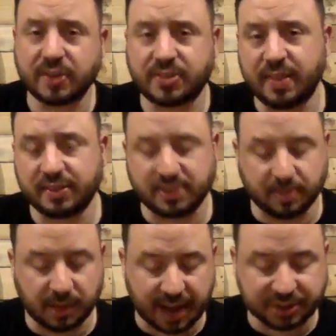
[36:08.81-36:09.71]
say there's
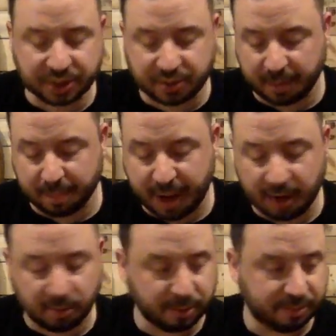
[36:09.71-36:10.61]
some Elijah Craig
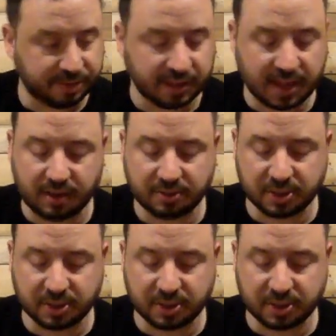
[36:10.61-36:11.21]
barrel proof in there